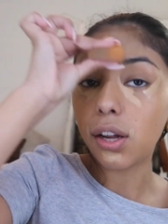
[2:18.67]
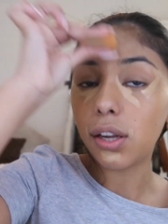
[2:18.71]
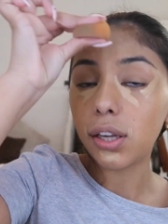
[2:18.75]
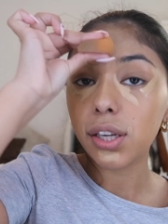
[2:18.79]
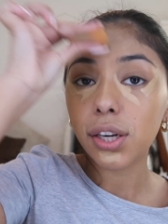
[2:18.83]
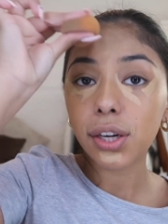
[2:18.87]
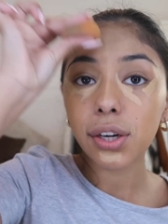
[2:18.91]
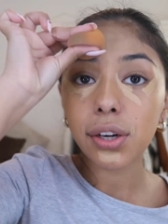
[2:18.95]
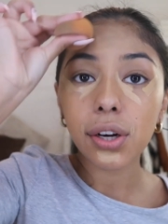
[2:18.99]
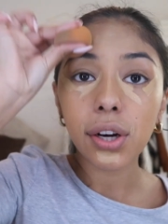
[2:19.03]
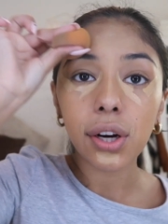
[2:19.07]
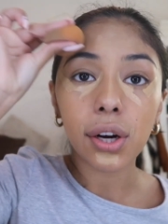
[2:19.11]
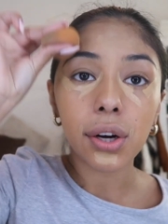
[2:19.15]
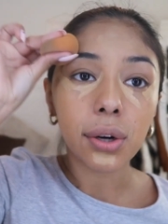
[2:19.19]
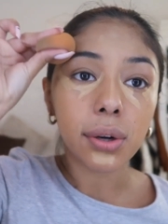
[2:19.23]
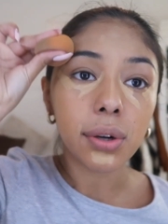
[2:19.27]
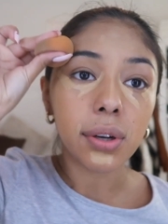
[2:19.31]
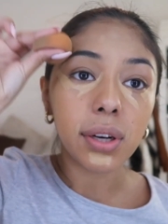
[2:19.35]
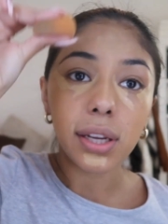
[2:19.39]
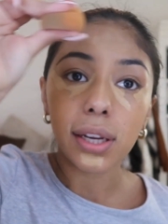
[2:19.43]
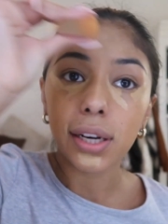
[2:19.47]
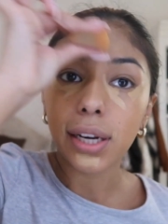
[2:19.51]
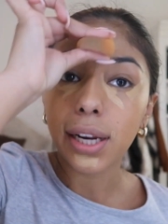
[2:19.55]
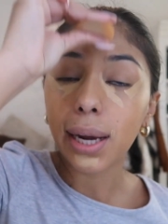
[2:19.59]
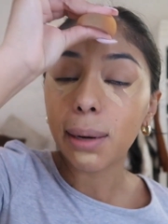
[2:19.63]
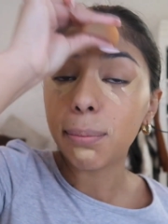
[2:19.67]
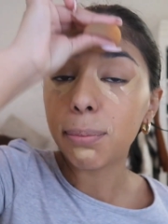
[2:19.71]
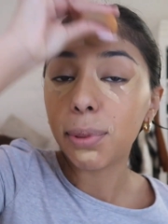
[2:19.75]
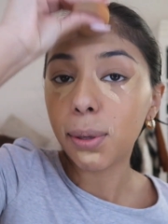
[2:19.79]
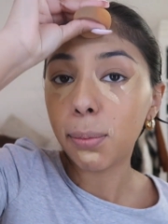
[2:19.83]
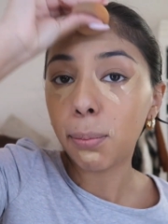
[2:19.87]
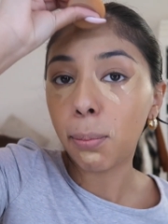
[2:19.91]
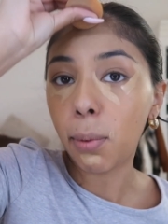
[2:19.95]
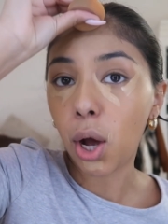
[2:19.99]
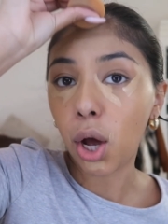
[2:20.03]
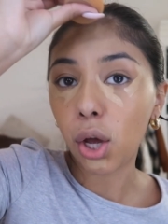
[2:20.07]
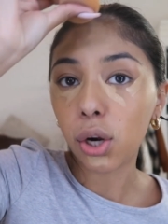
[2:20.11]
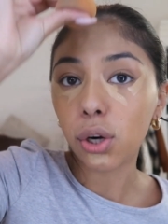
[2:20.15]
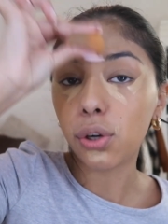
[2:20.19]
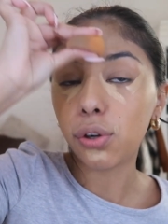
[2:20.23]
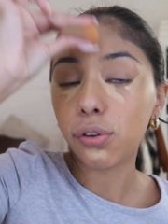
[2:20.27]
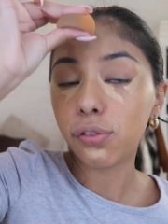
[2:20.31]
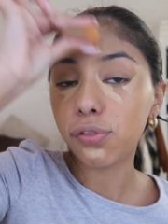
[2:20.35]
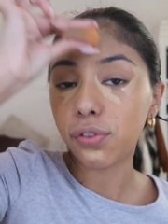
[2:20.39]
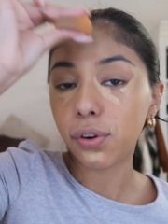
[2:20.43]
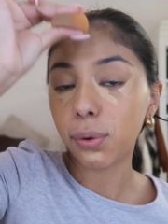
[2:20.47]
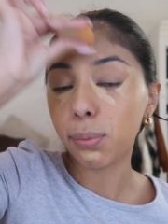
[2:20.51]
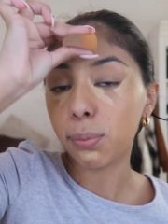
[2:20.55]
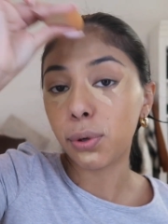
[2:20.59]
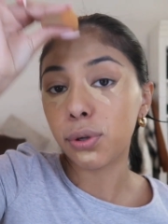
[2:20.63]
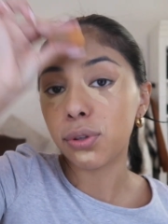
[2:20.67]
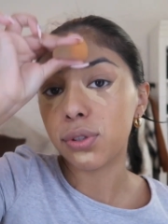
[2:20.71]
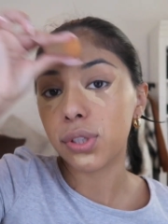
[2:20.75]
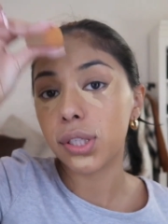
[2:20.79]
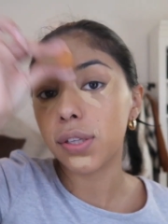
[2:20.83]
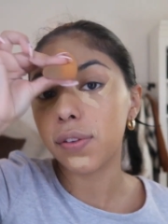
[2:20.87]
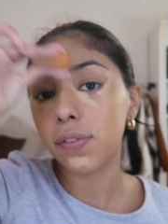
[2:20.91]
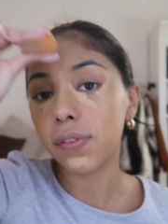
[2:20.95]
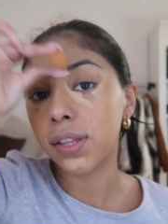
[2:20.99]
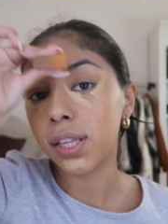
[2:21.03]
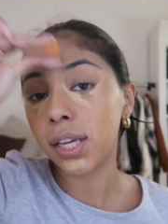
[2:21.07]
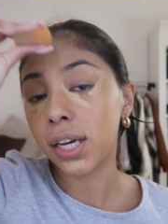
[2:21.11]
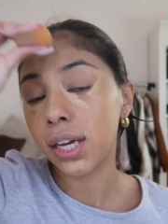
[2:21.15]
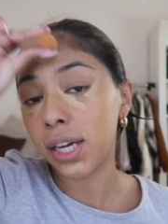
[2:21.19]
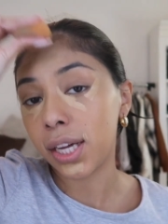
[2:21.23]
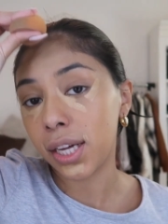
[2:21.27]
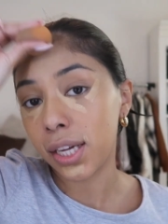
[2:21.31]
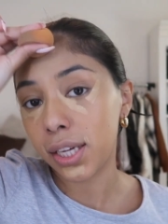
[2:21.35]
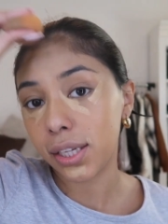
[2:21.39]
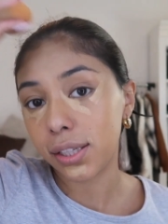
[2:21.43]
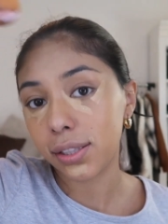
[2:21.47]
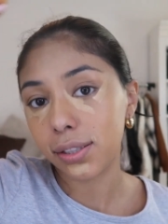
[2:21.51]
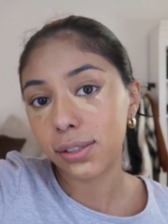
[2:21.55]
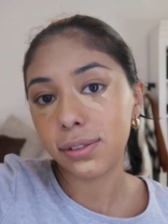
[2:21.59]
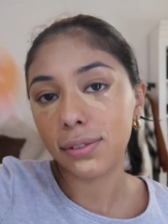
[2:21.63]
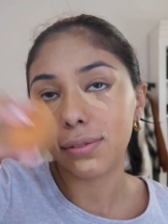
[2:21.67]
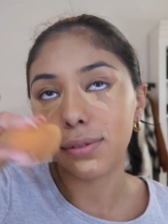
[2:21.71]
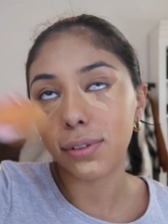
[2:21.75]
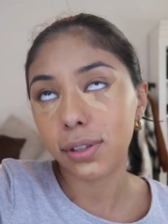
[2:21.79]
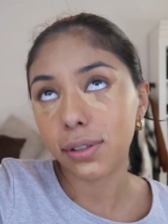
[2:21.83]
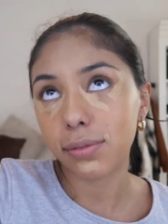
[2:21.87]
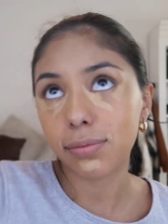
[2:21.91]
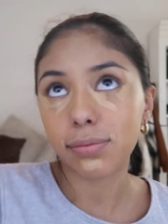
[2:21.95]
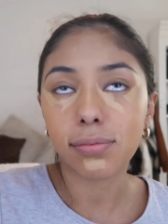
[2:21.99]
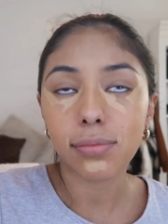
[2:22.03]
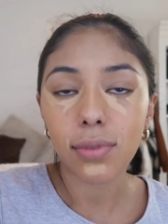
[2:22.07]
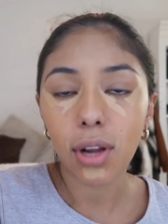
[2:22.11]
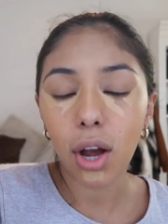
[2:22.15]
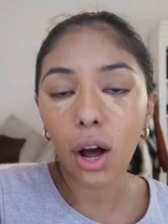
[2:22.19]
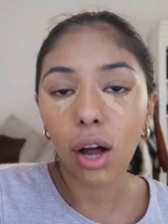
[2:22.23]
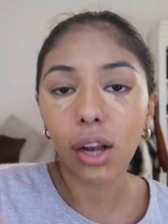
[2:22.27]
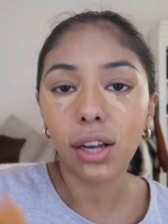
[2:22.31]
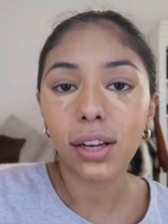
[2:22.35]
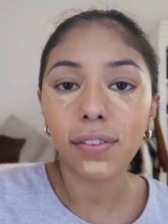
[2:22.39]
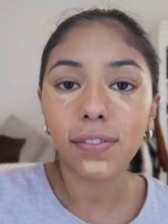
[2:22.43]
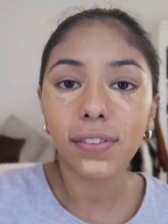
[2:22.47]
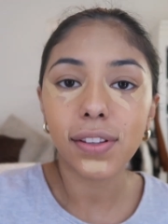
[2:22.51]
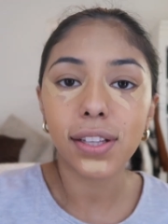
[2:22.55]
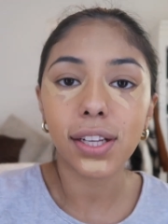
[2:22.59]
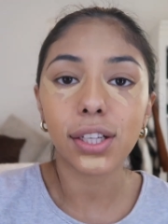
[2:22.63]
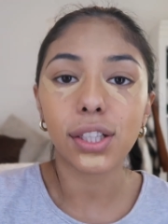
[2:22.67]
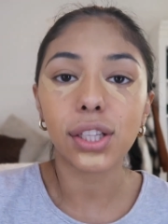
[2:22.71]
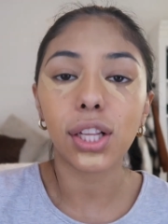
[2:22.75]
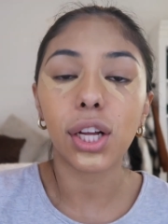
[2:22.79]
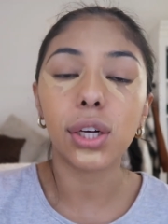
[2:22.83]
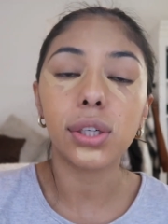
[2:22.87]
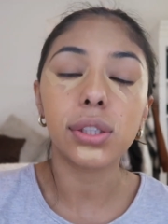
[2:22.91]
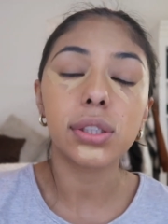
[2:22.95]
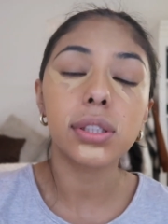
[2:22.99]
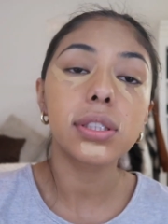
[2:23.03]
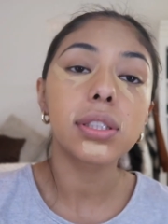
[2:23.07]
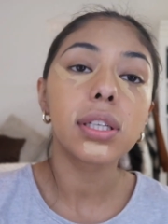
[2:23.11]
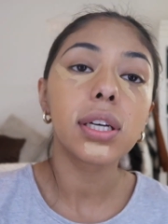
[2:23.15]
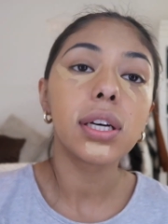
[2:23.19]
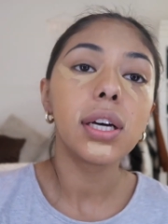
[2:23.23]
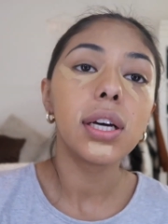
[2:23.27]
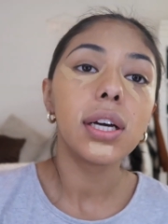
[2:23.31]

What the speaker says: all on her own and I'm the model for most of the, or all of the clothes.